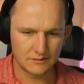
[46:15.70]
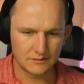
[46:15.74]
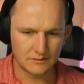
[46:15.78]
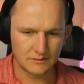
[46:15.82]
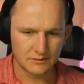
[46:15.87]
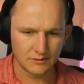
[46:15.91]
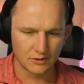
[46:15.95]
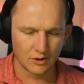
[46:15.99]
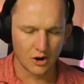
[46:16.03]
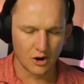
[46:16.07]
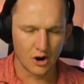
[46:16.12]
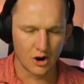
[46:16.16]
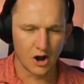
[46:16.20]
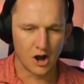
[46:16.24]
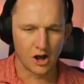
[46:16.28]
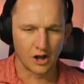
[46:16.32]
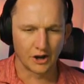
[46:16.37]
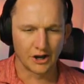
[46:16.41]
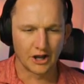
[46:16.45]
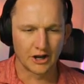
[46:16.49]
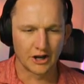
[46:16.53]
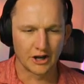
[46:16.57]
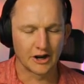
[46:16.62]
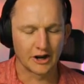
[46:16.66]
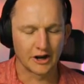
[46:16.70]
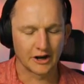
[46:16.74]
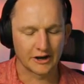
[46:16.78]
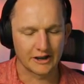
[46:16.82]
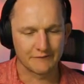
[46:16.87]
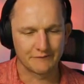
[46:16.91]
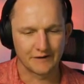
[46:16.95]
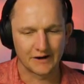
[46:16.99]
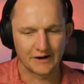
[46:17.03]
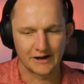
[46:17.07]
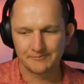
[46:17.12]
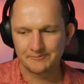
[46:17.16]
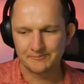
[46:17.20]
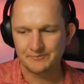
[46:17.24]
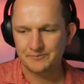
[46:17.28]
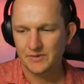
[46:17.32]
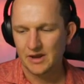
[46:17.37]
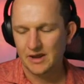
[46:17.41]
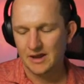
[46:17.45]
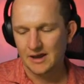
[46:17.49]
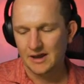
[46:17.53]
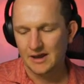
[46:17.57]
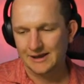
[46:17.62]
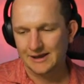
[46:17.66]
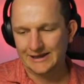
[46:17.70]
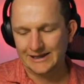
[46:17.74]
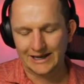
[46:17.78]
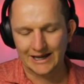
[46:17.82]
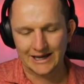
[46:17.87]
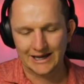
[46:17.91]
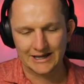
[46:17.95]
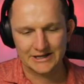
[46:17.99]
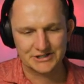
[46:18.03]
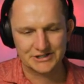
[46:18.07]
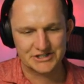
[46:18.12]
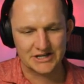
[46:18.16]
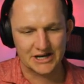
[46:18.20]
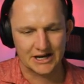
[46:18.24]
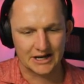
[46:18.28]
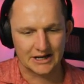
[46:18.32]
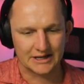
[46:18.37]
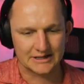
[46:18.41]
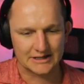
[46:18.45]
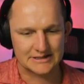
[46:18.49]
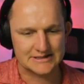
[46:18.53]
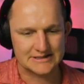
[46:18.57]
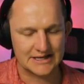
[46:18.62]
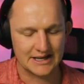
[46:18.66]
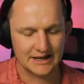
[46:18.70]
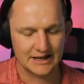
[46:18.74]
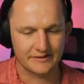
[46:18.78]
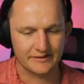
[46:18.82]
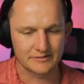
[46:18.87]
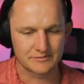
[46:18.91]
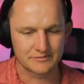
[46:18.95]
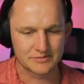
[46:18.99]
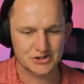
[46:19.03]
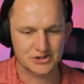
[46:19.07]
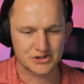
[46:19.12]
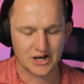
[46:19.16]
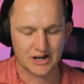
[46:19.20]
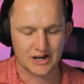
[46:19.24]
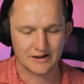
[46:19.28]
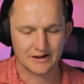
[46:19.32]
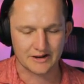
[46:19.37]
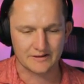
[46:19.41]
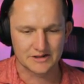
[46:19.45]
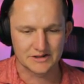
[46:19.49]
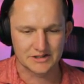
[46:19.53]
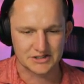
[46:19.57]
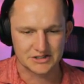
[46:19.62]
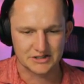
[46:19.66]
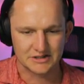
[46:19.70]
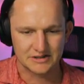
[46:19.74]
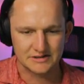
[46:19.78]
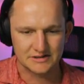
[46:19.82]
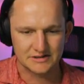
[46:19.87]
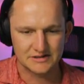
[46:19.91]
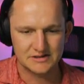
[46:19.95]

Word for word: Oh, no, no, okay, fine. He lunged out, kicked him straight in the shins.